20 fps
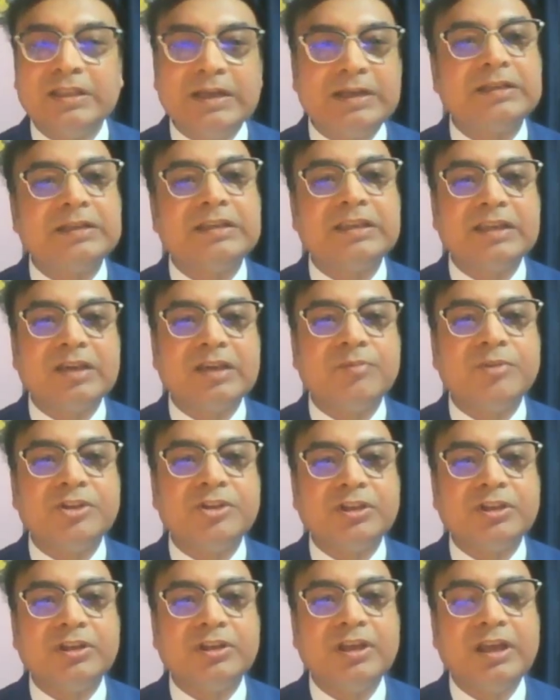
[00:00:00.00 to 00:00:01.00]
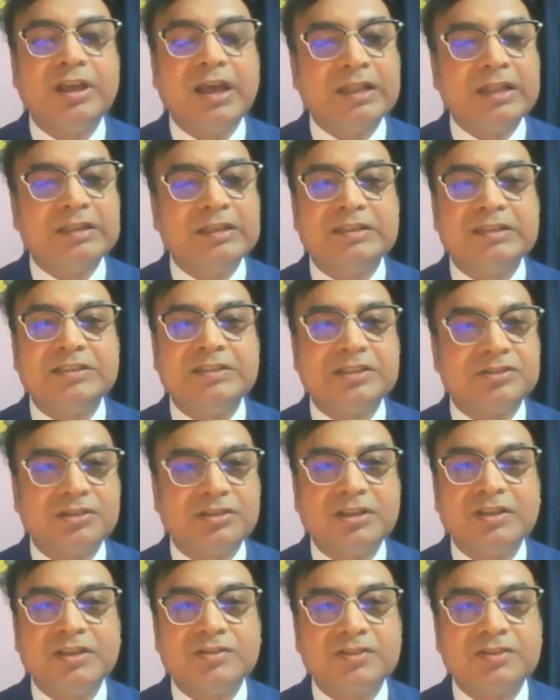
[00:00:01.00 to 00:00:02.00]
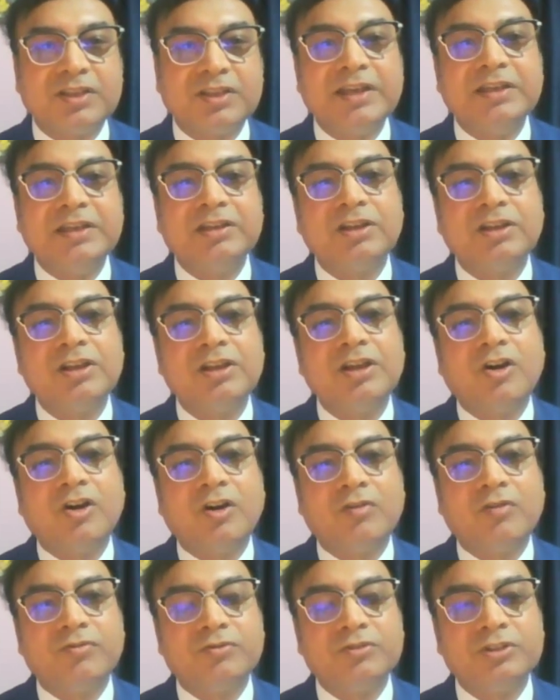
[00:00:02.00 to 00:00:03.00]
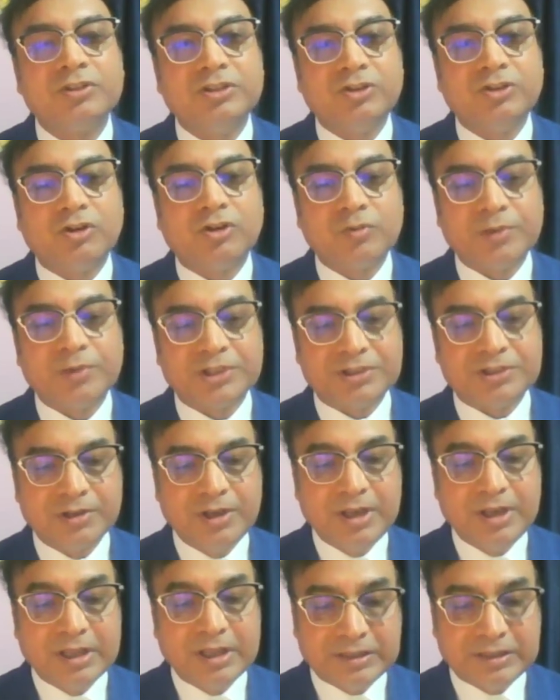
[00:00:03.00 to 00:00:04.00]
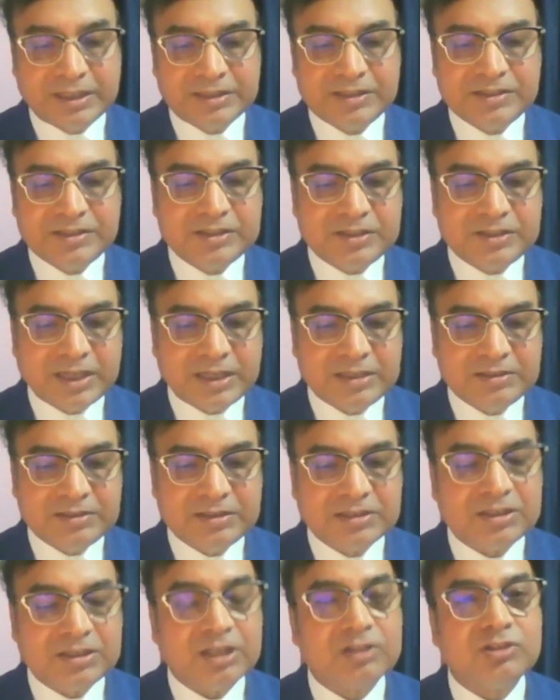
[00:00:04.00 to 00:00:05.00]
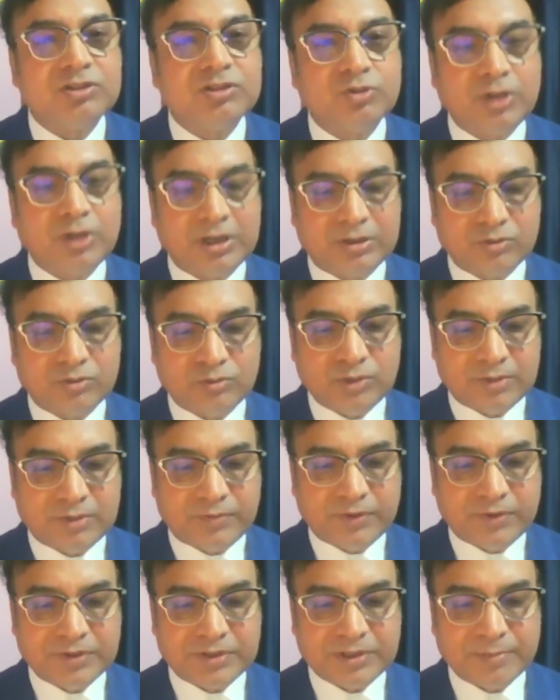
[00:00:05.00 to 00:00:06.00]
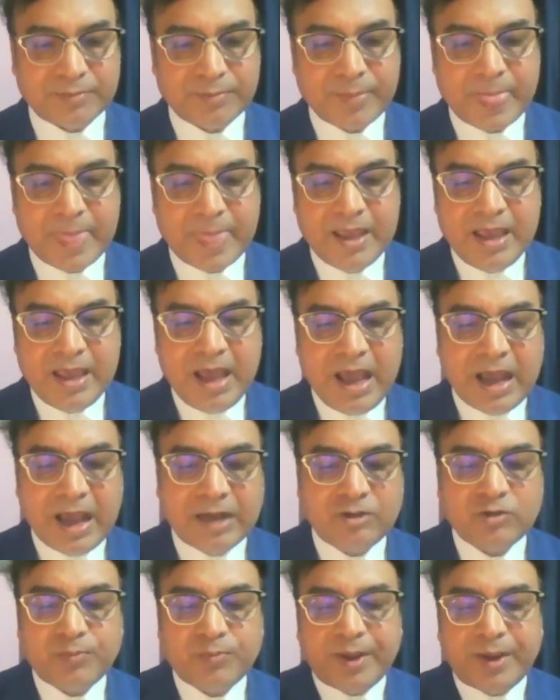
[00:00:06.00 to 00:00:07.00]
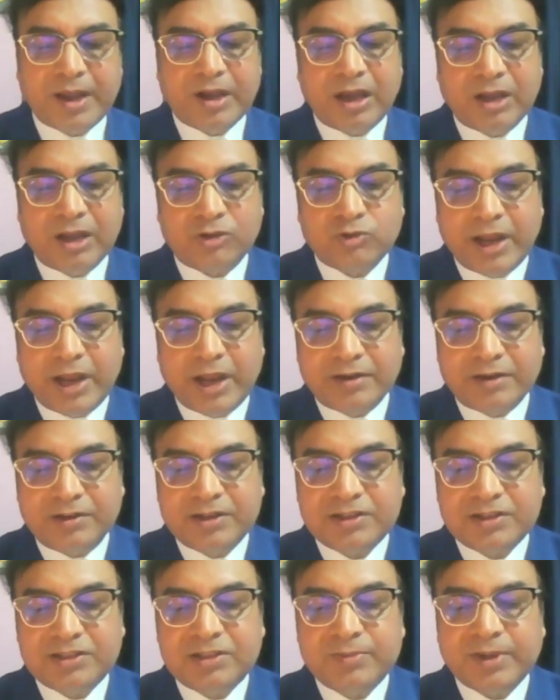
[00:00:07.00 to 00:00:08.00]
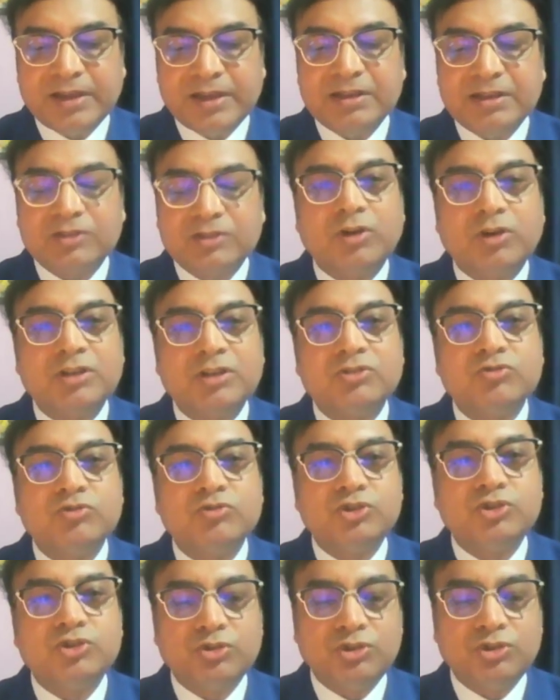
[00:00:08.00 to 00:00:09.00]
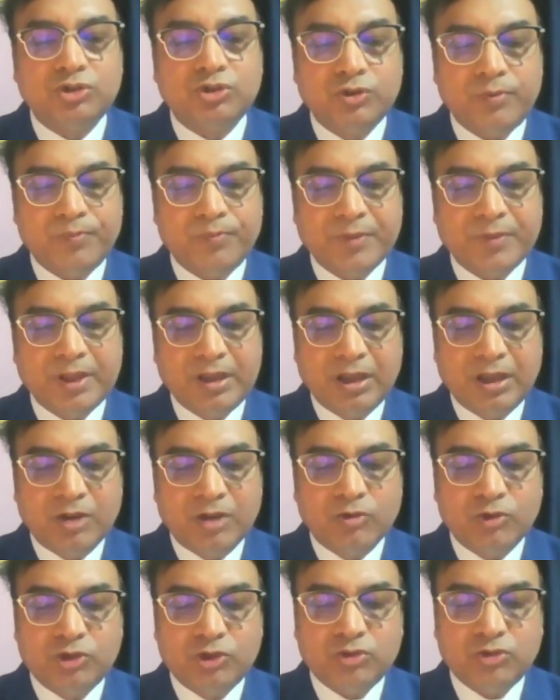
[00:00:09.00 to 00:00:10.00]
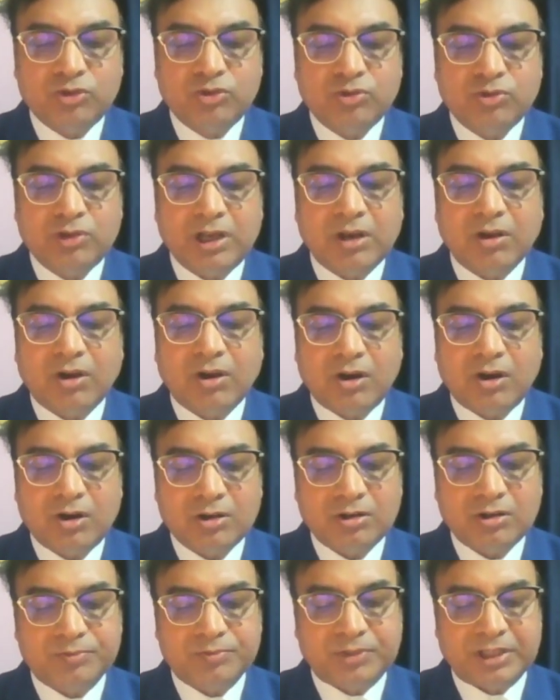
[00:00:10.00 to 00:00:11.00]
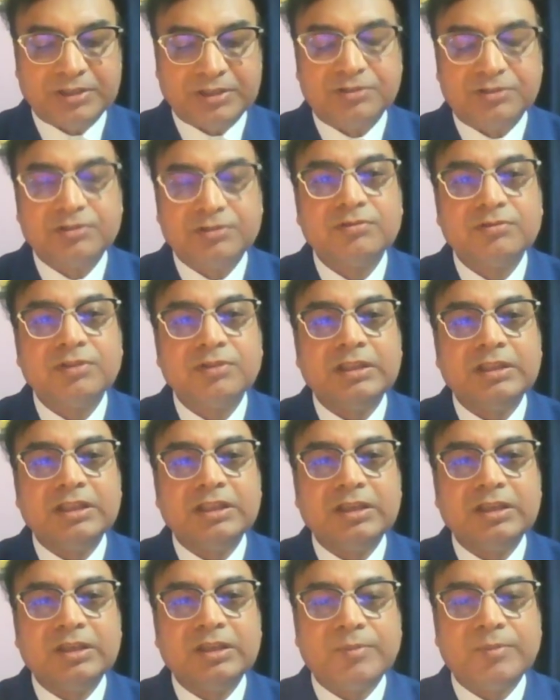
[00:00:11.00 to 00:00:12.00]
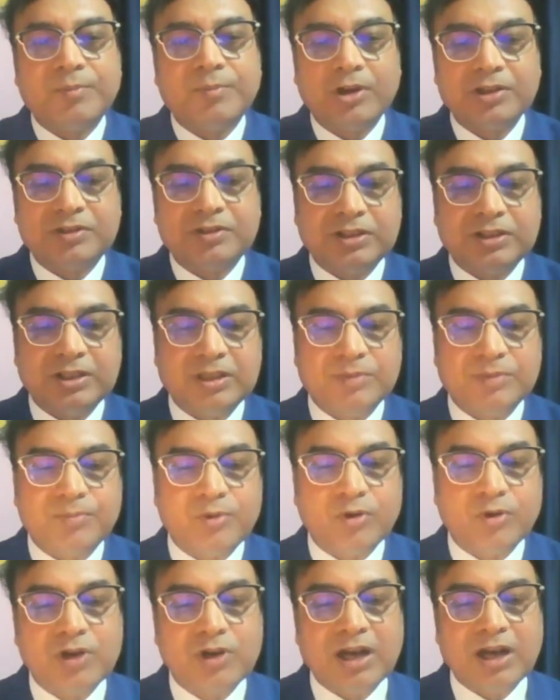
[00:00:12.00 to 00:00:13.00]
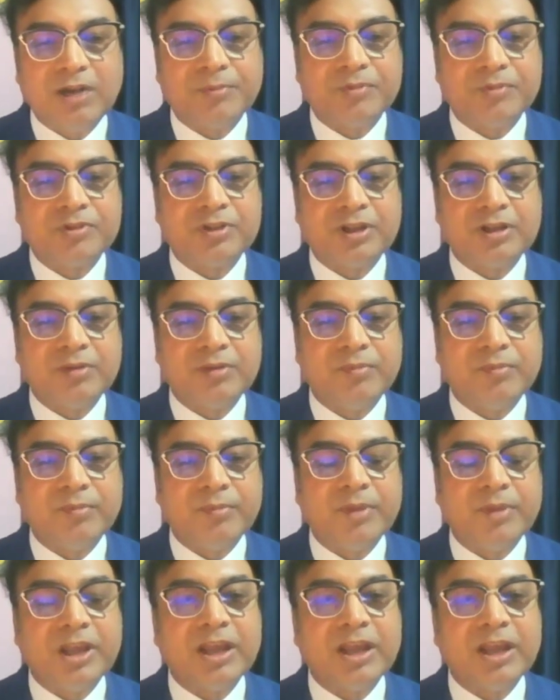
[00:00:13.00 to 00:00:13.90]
they are taking everything and they just signed off the documents. That is the challenges that we are facing. And to address the barriers, what we should do a lot of things in the policy programs and